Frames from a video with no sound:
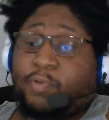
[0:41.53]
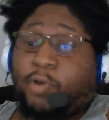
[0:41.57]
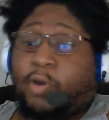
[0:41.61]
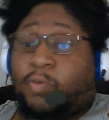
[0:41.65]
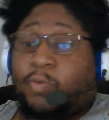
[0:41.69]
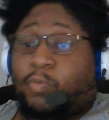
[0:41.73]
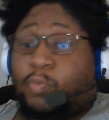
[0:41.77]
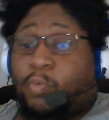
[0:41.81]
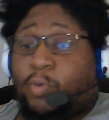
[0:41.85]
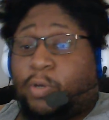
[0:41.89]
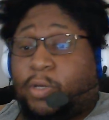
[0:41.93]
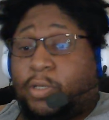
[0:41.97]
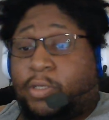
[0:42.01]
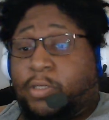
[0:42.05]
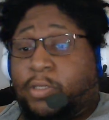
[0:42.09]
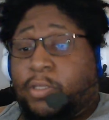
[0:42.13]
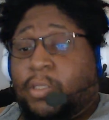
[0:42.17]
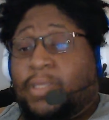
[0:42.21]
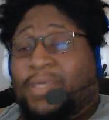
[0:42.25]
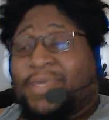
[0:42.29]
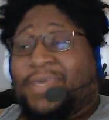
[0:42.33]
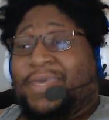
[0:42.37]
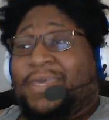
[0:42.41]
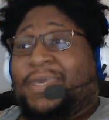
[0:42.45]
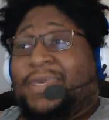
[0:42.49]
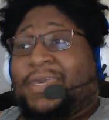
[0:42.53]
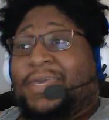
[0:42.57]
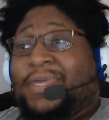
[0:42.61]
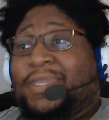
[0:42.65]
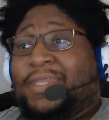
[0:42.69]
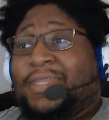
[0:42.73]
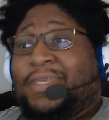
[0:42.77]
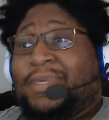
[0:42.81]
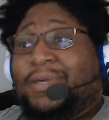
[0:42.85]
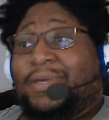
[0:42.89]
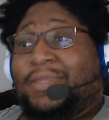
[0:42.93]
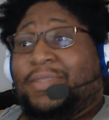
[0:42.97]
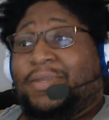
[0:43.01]
Part 1,
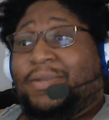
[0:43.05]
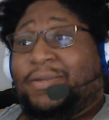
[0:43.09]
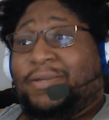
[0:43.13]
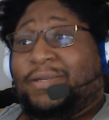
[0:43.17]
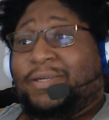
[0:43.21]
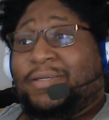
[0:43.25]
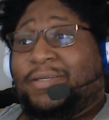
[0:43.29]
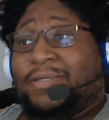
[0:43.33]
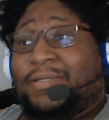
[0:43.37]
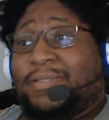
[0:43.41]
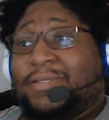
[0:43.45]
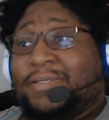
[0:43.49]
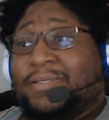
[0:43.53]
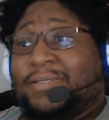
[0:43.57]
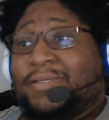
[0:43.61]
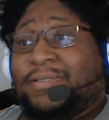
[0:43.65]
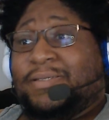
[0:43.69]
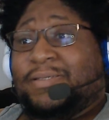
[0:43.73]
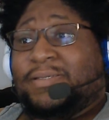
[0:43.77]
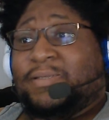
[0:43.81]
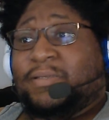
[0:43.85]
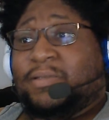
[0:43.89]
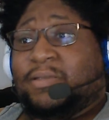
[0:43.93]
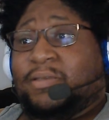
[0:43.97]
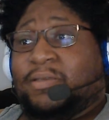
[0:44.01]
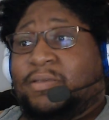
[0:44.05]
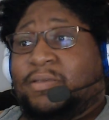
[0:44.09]
and the other is